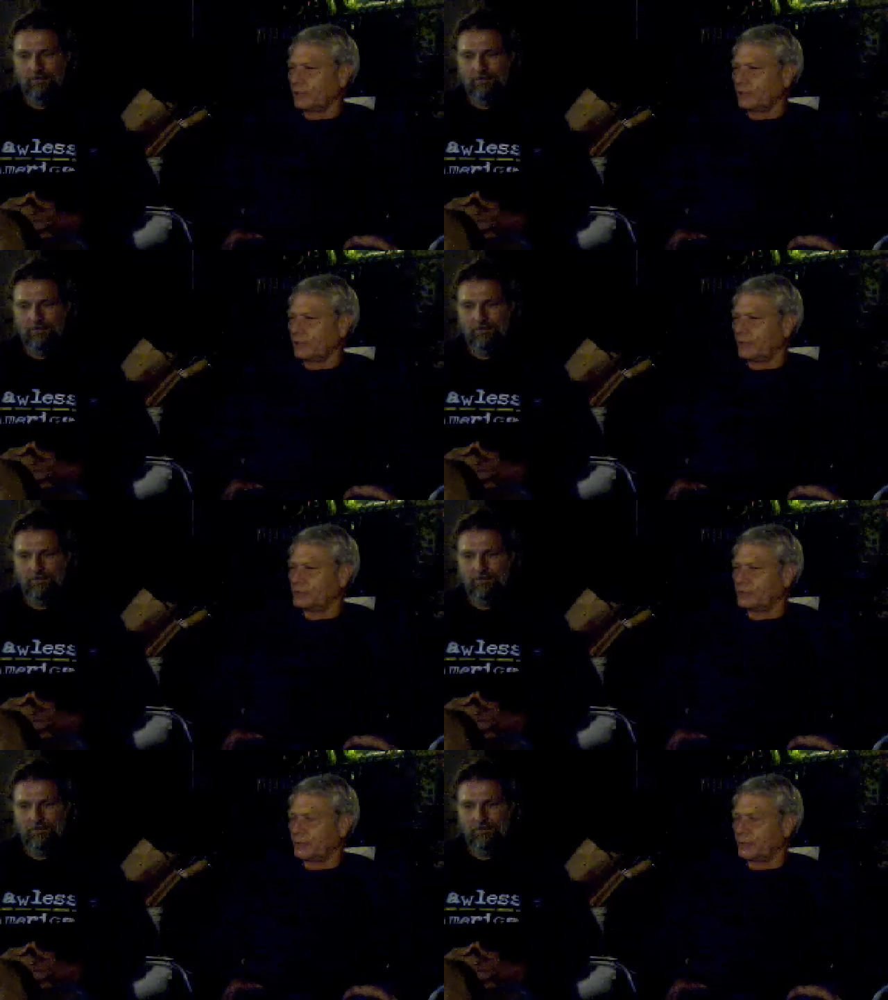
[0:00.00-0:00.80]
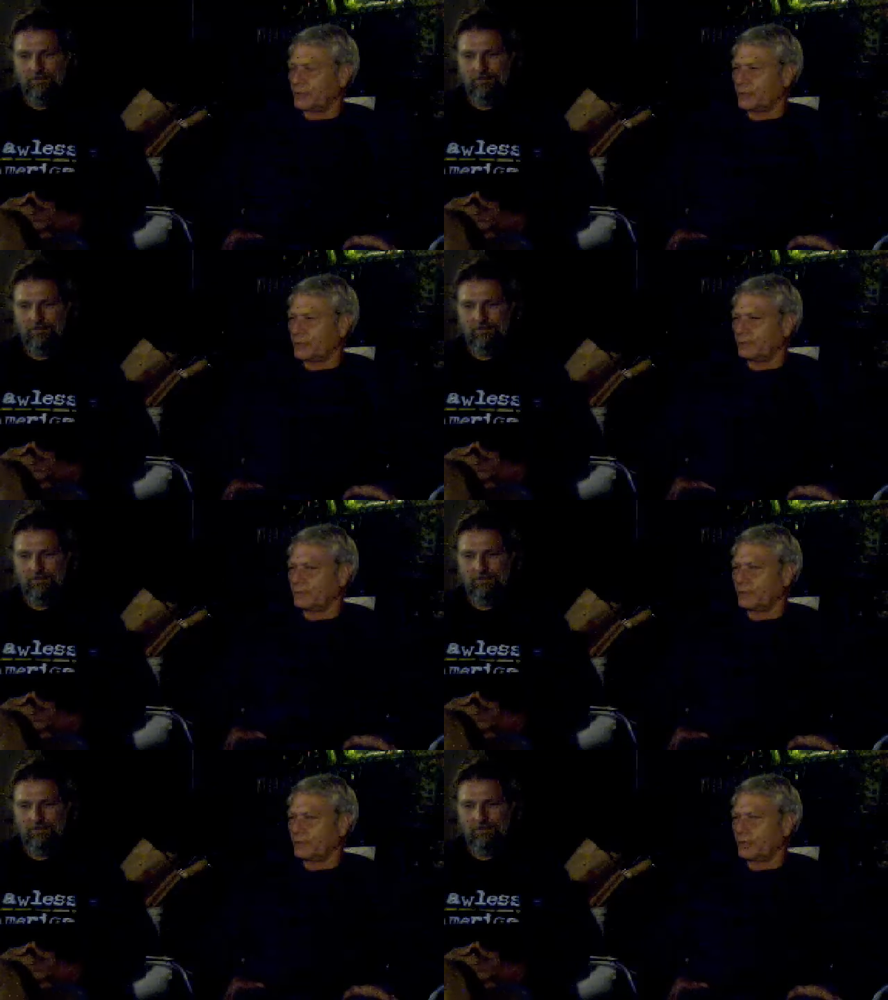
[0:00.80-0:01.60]
Speaker 1: also, there's a
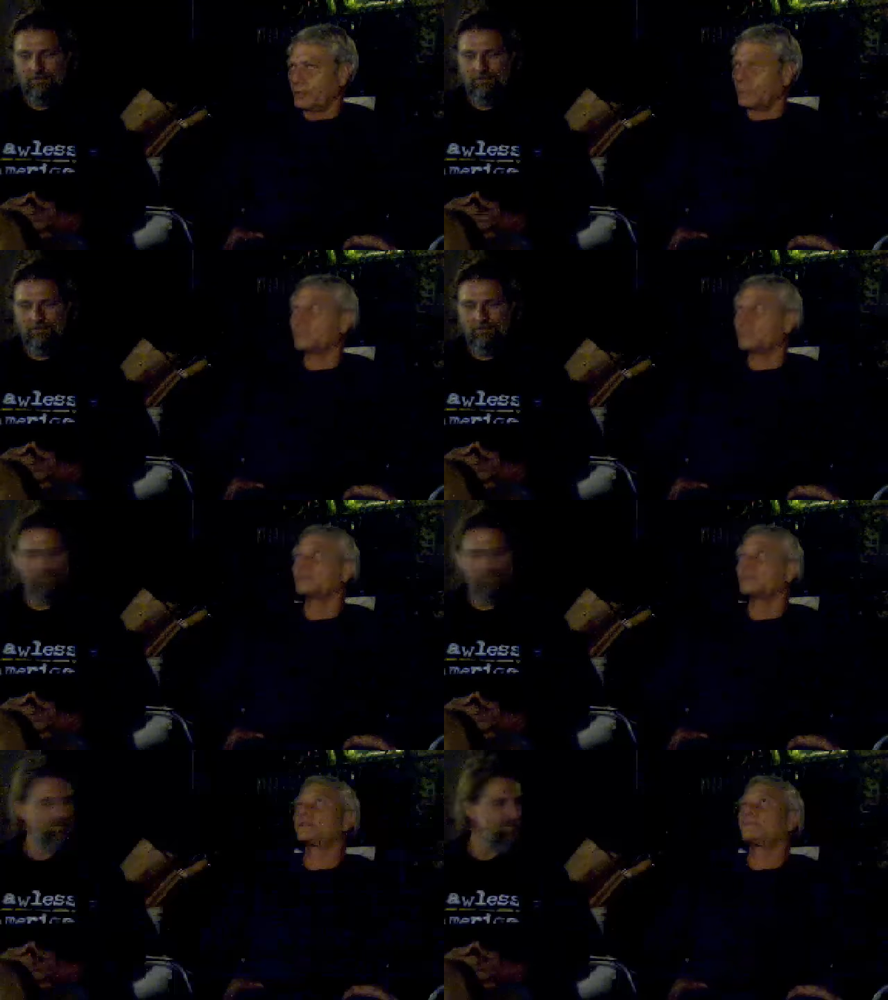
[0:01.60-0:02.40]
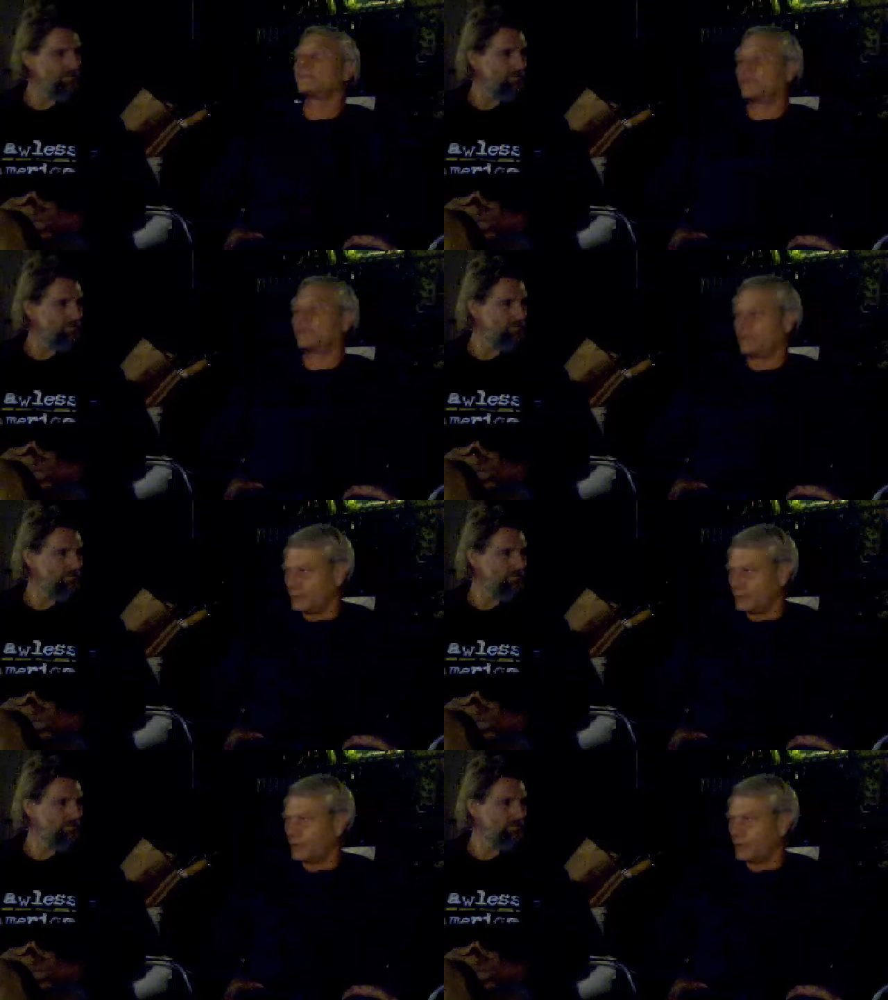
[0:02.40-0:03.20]
forty, sixty-four
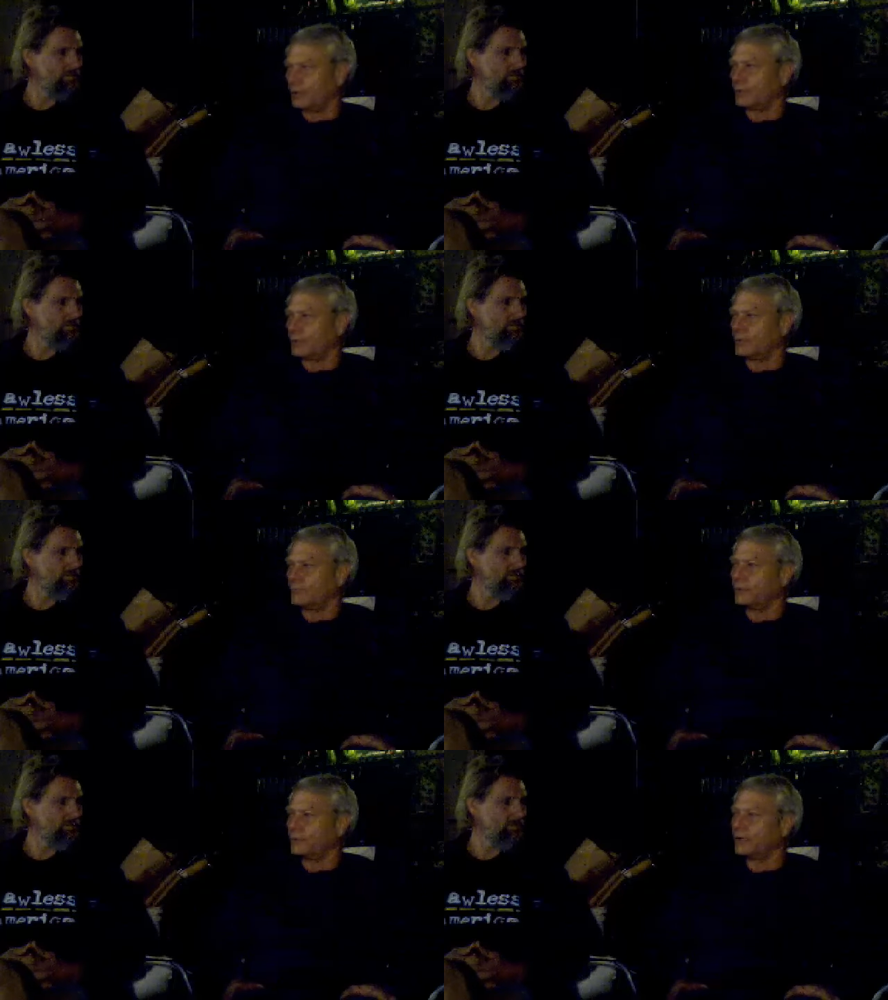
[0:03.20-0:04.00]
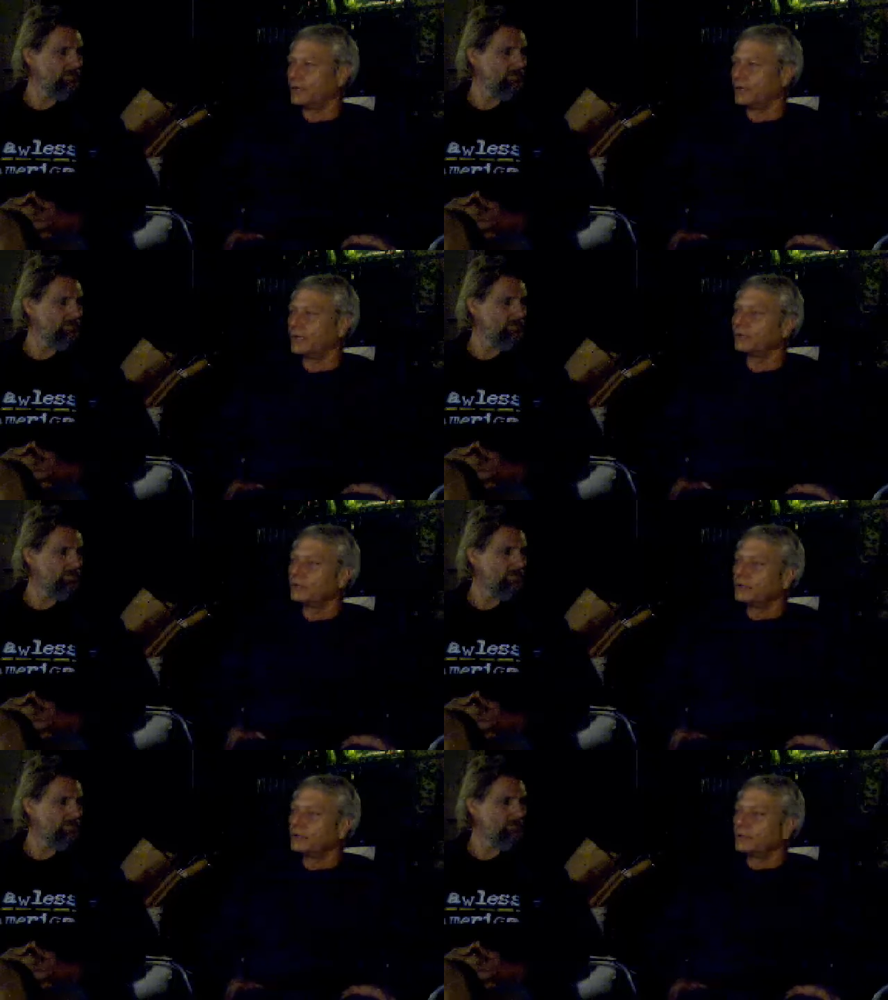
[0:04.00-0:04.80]
thousand dollar loan that got
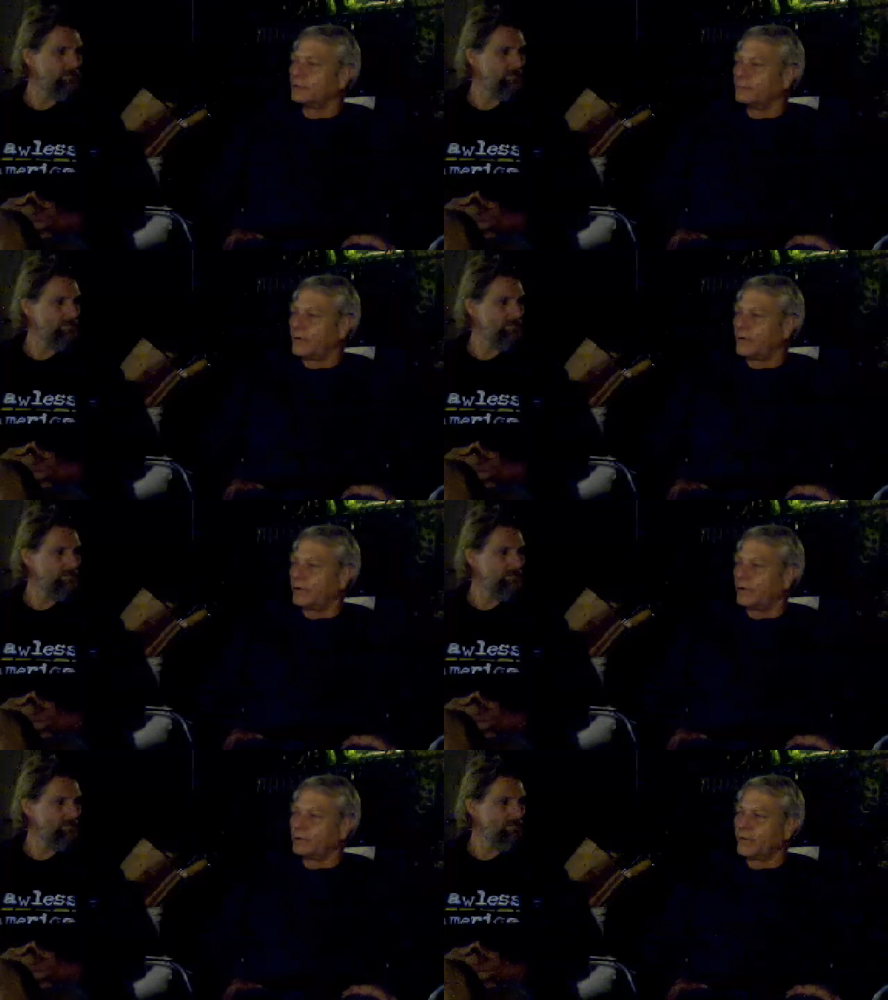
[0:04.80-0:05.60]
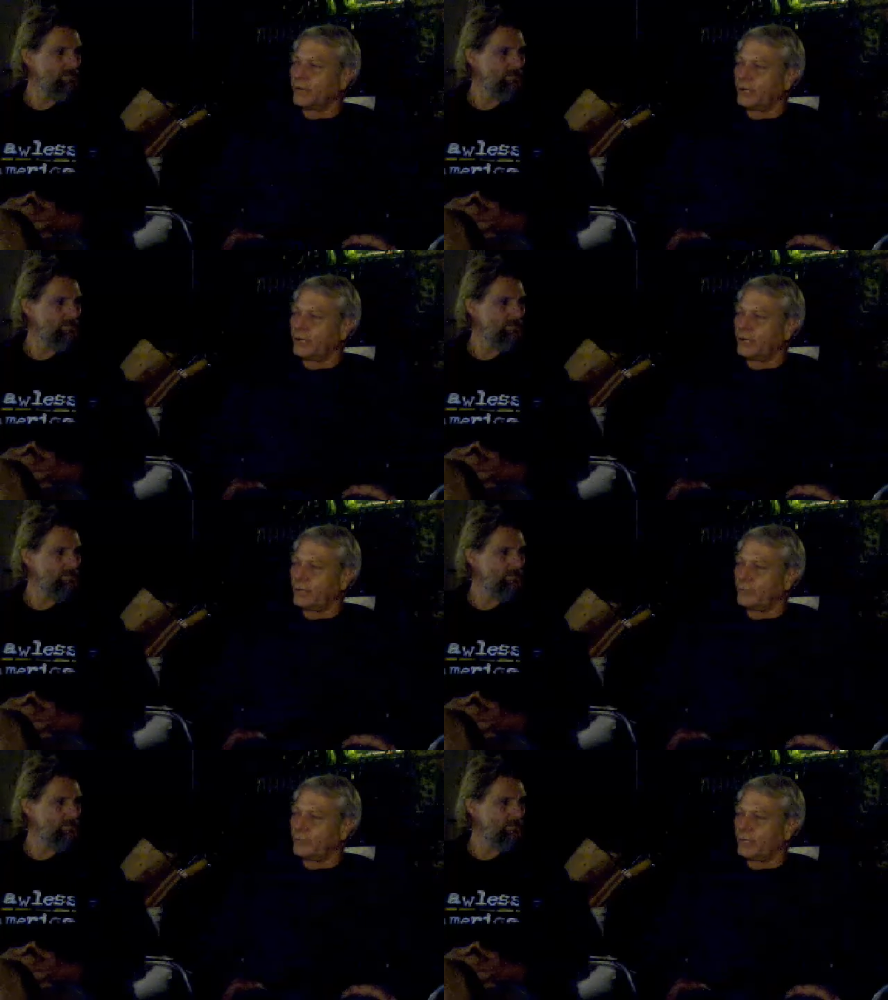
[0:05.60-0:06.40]
filed in my
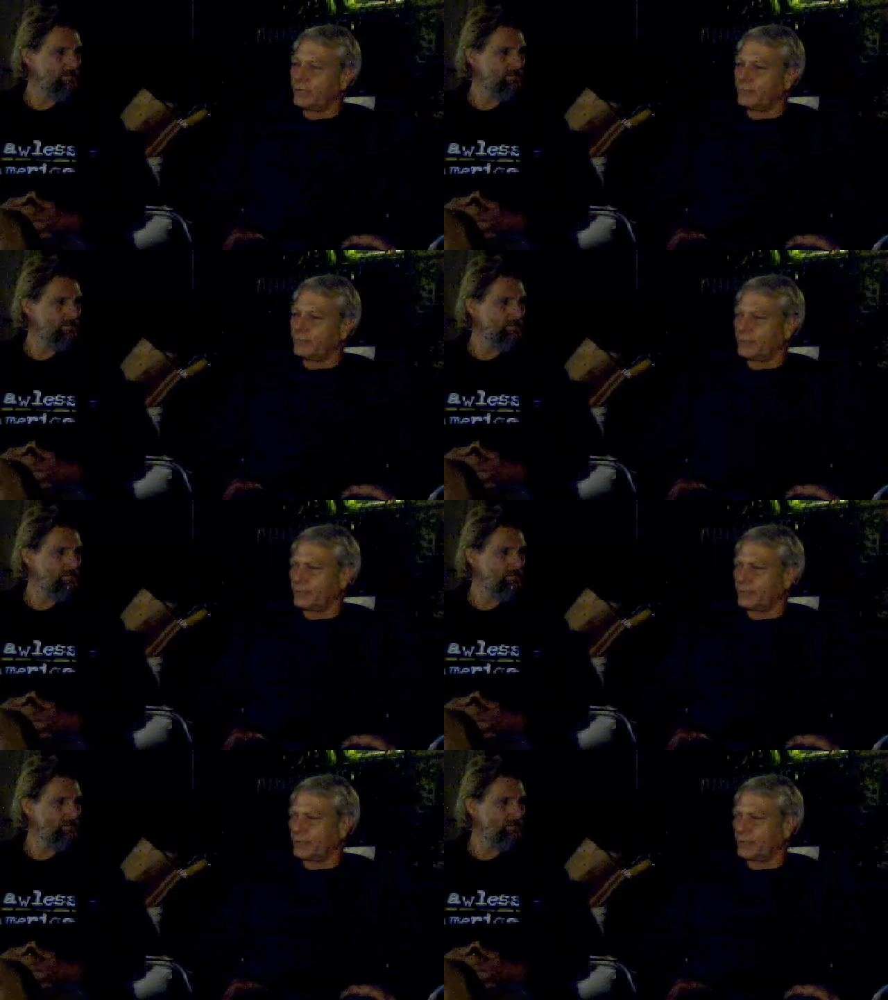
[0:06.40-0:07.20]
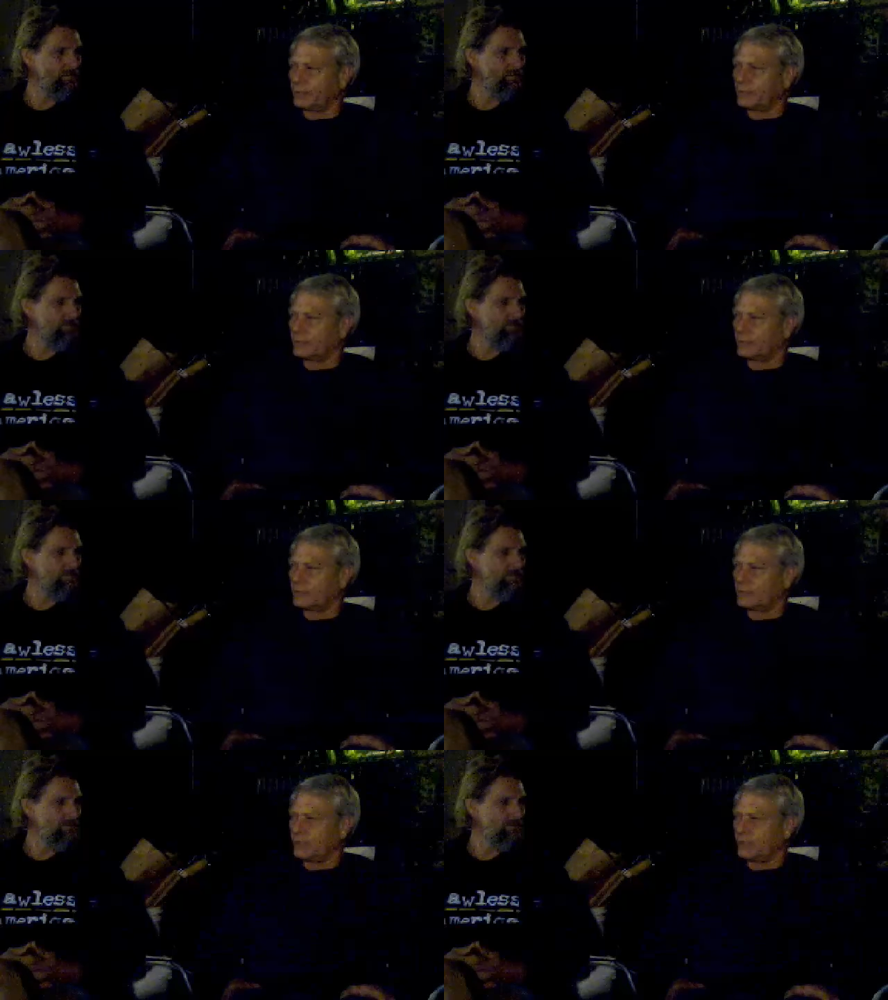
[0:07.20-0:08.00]
name that I knew nothing about until
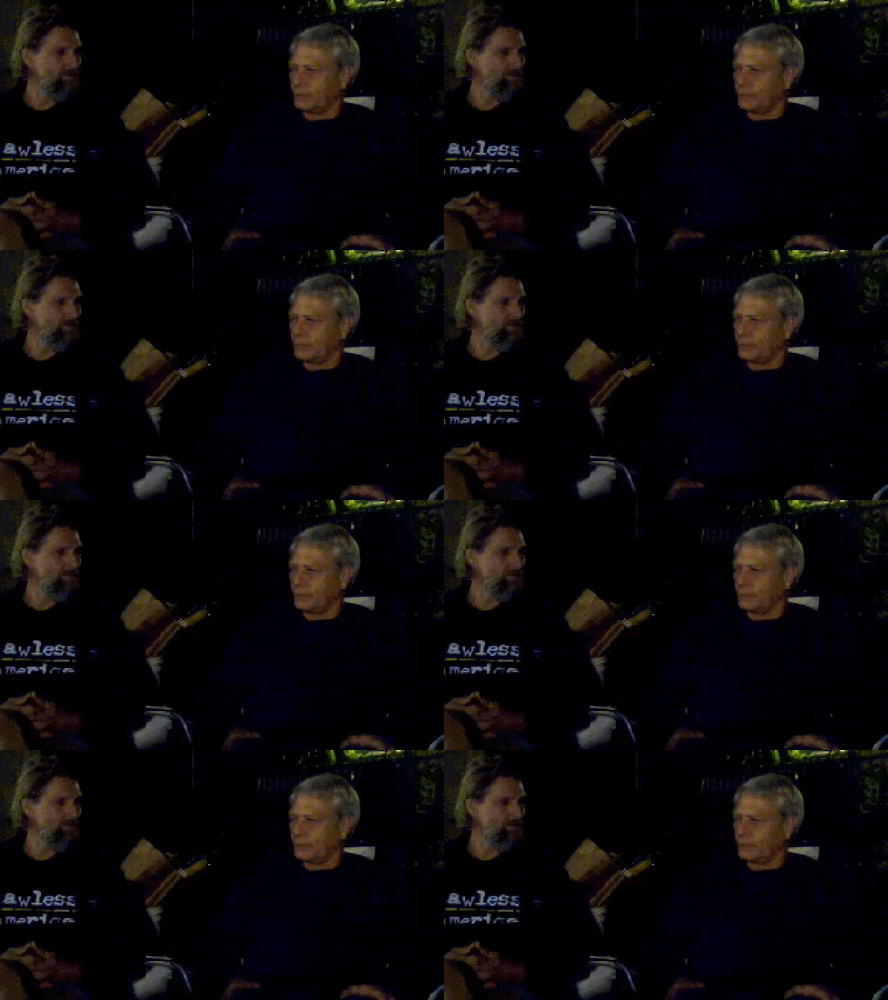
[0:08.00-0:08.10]
just a year or